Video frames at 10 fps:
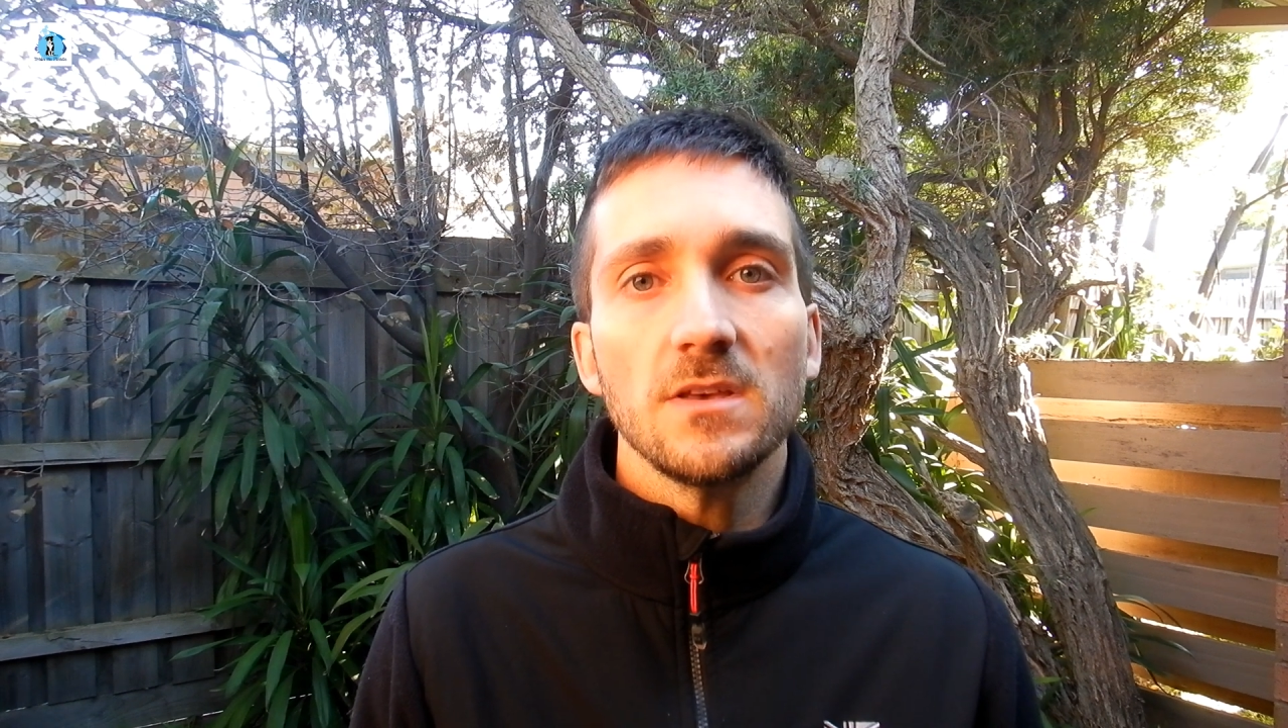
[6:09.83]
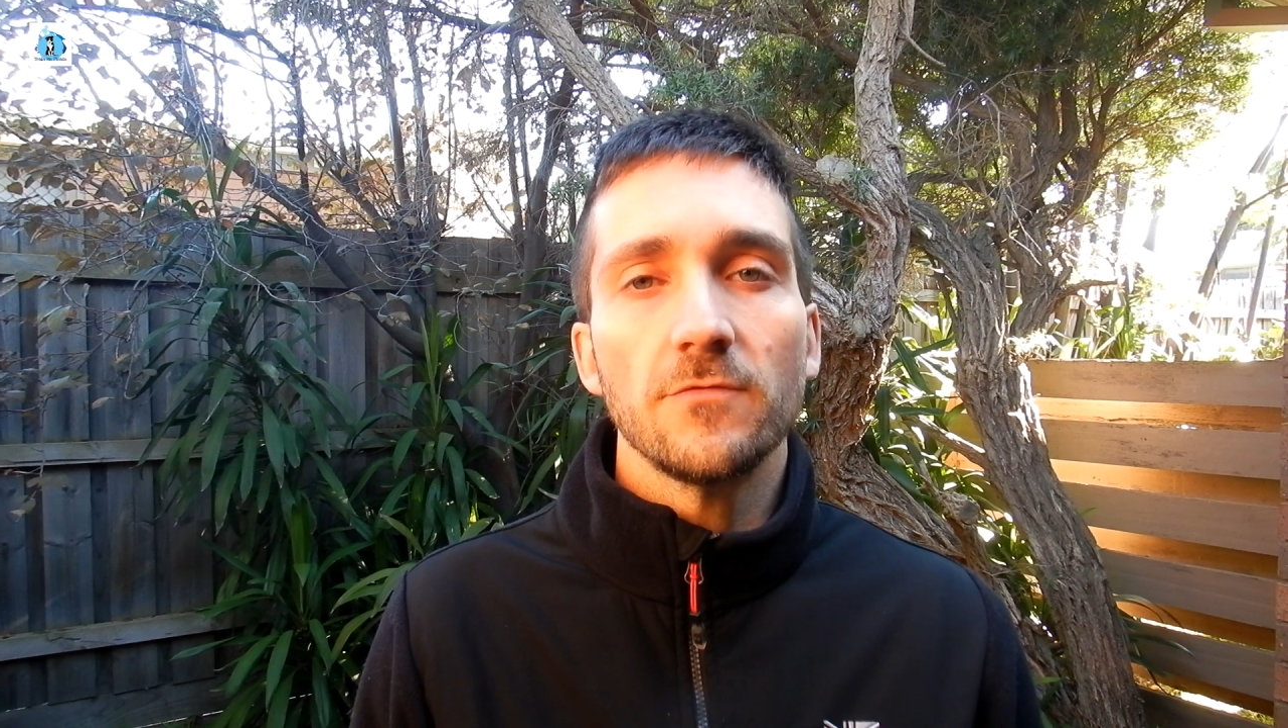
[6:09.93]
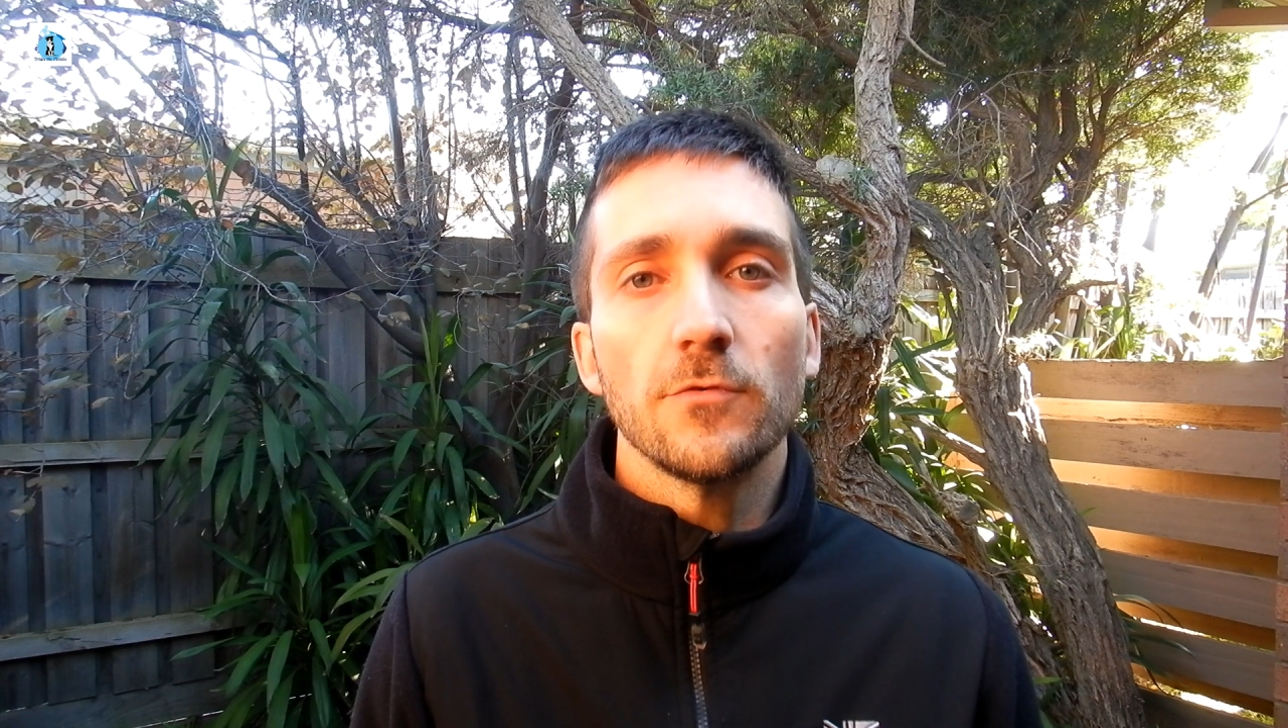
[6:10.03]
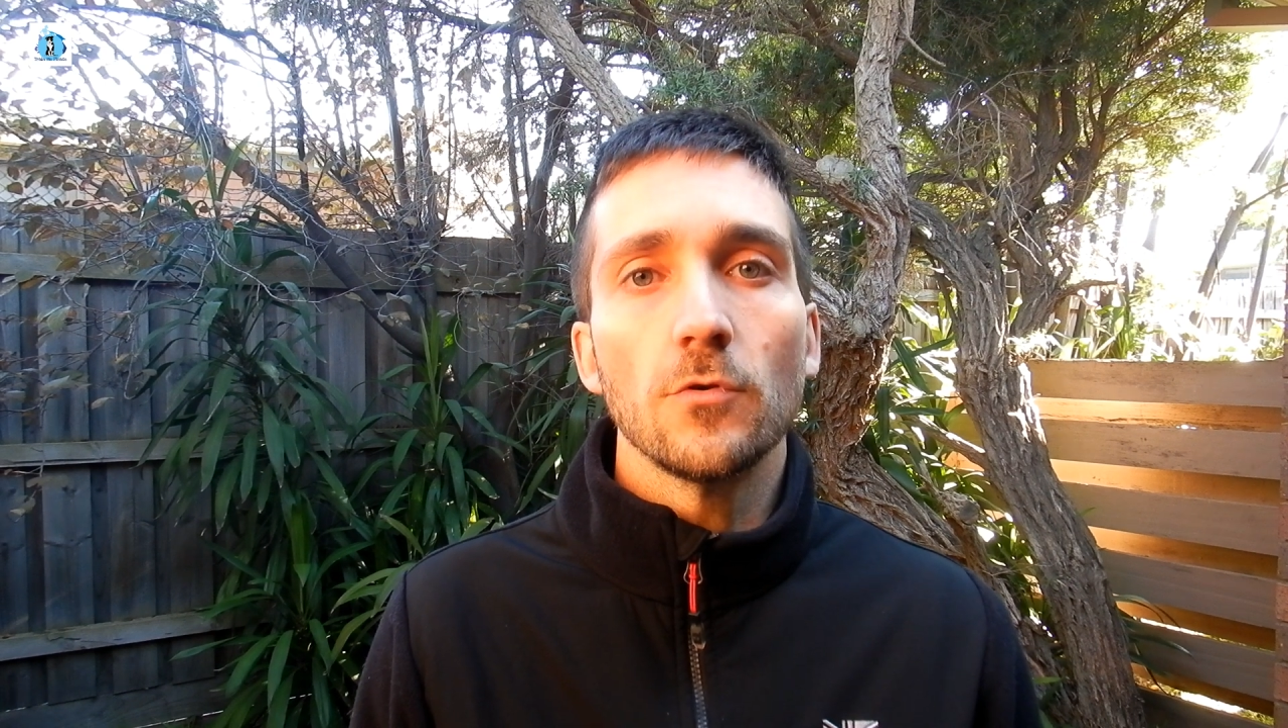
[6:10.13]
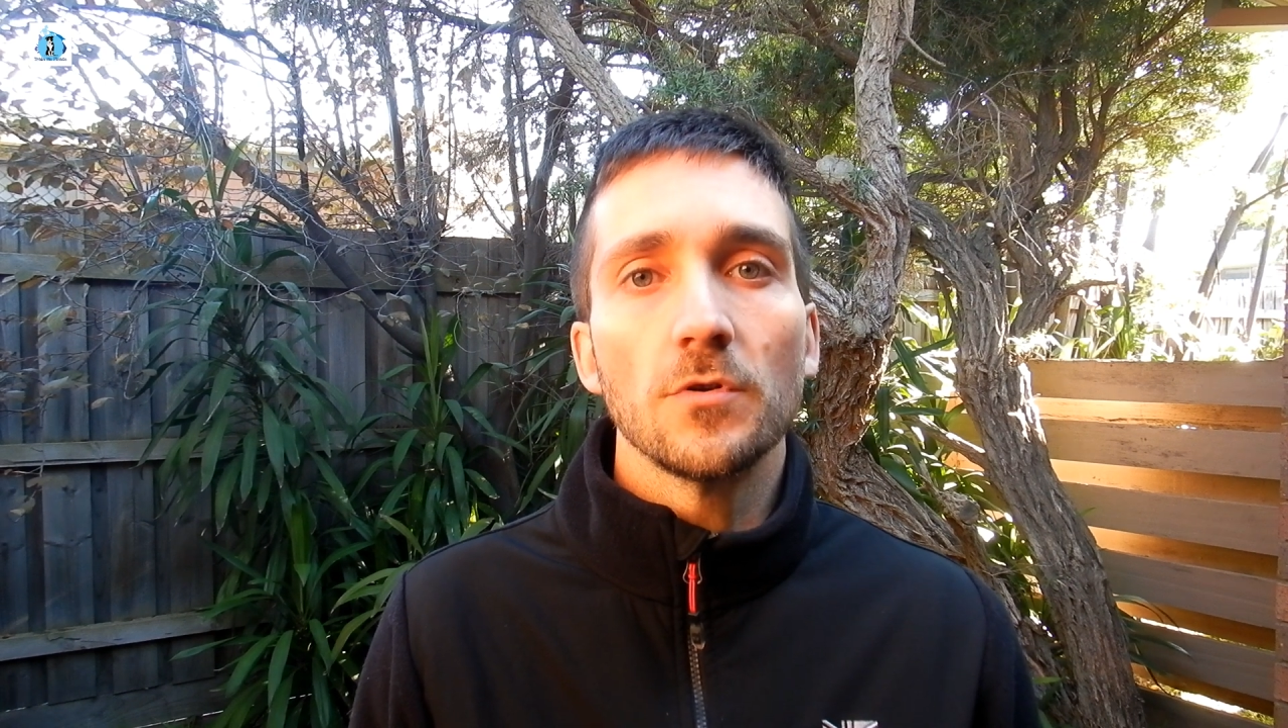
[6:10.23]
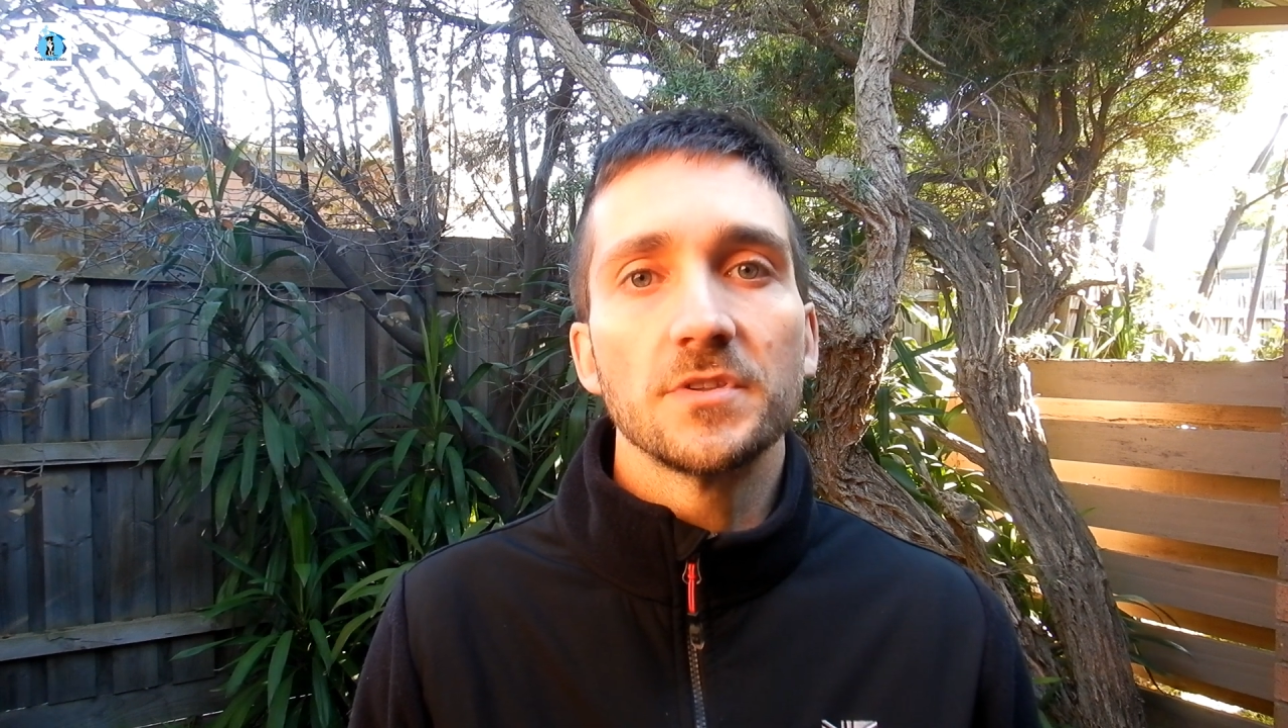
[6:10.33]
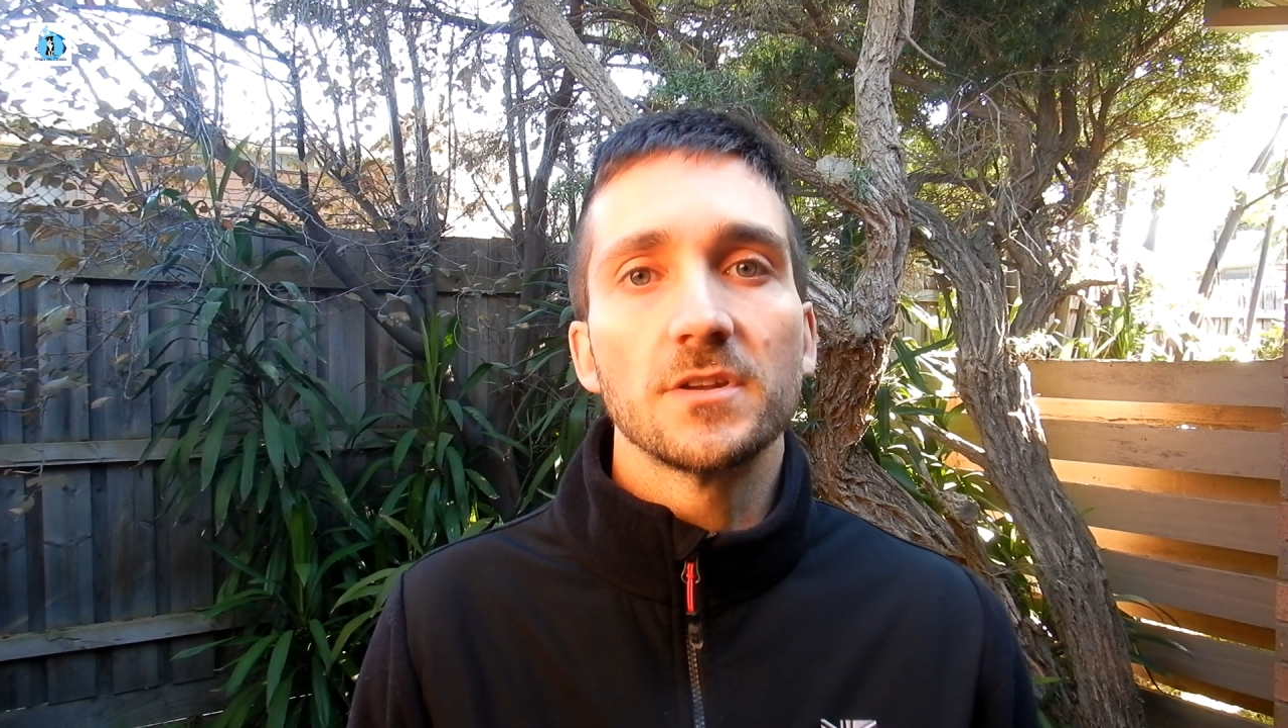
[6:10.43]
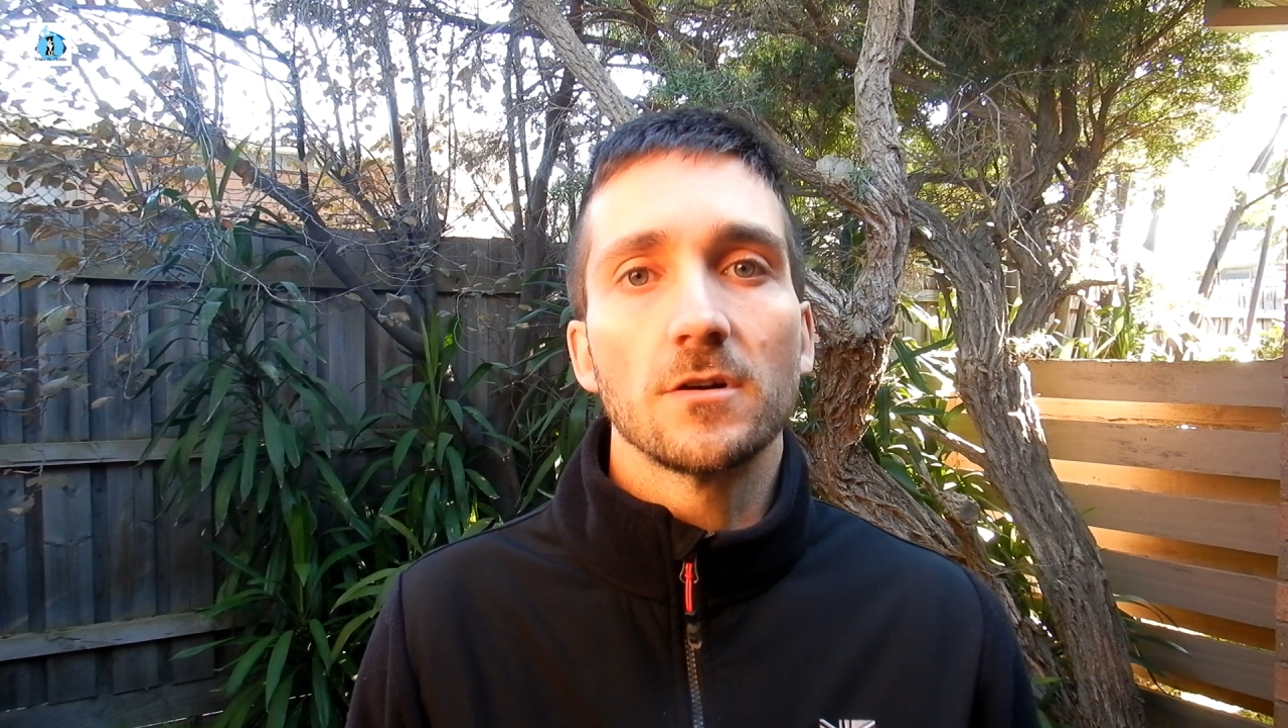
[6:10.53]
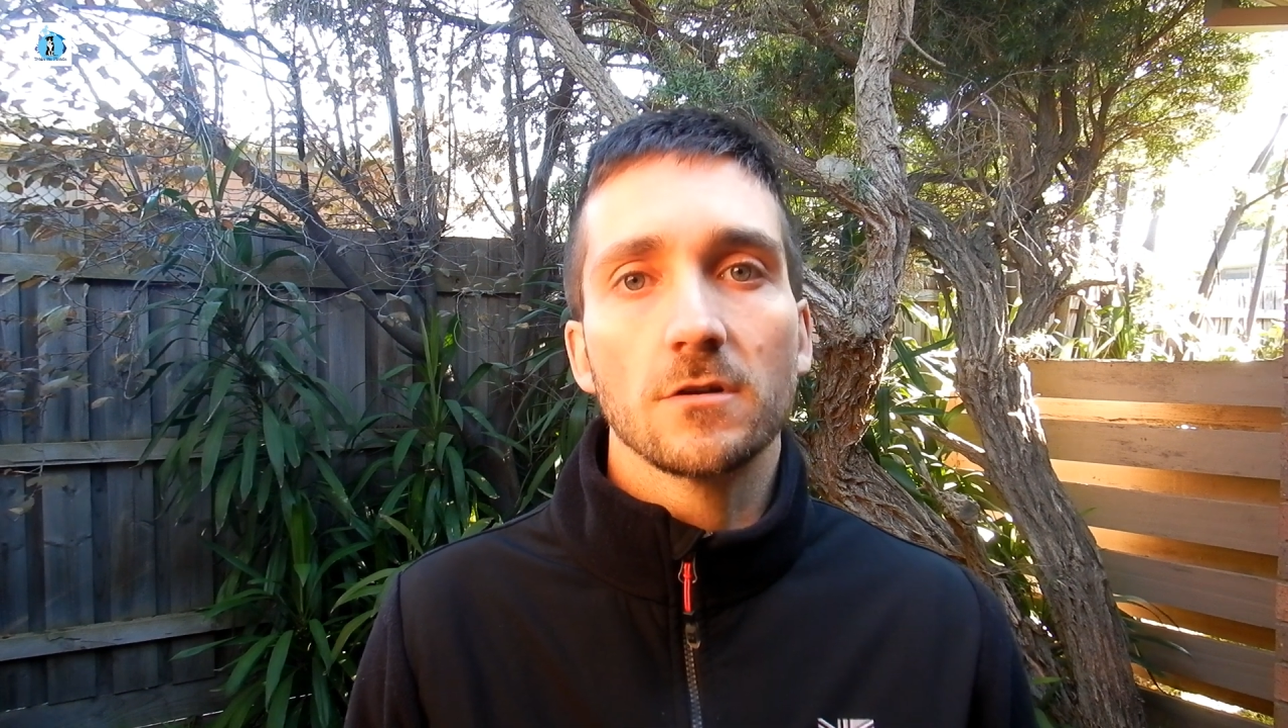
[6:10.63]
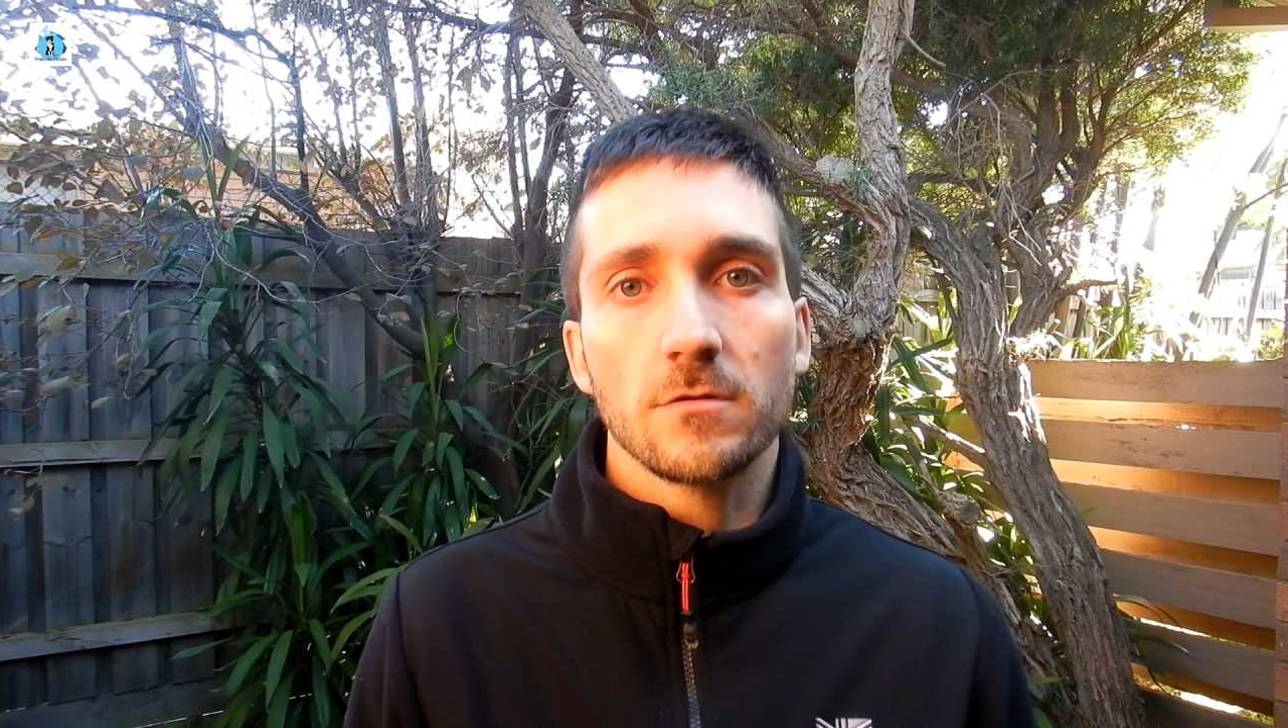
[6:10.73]
before
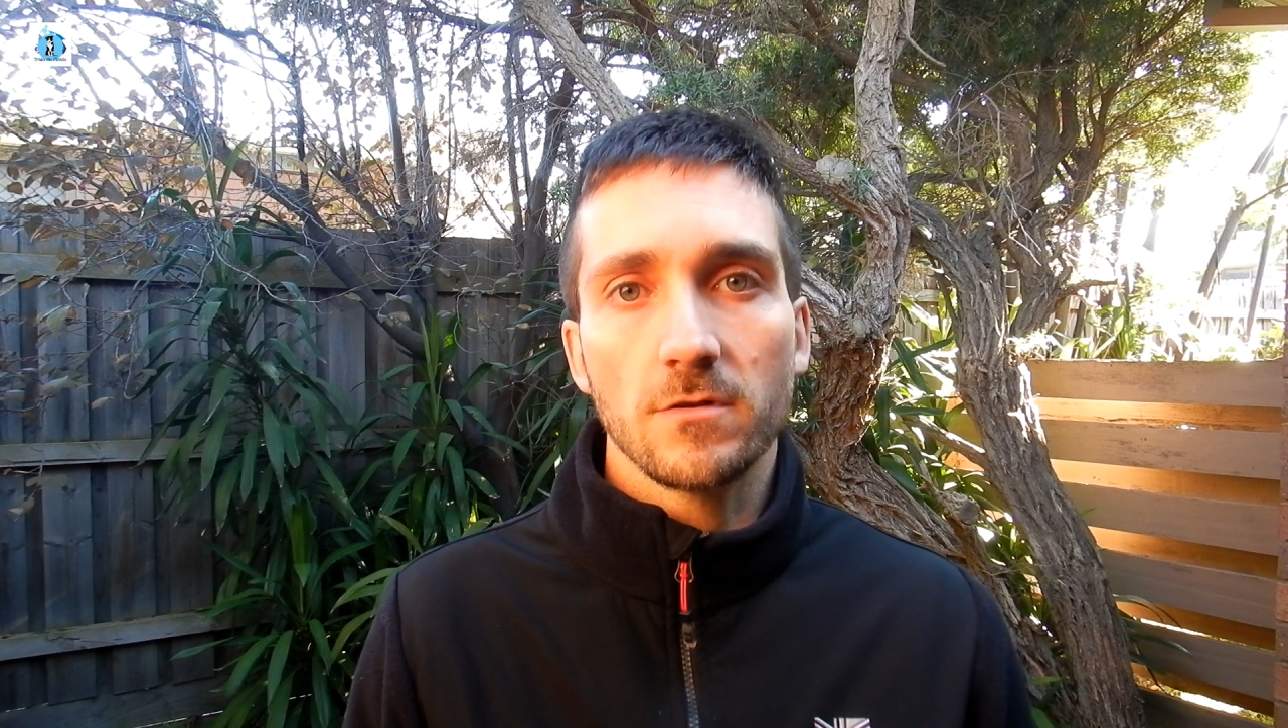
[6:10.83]
the dog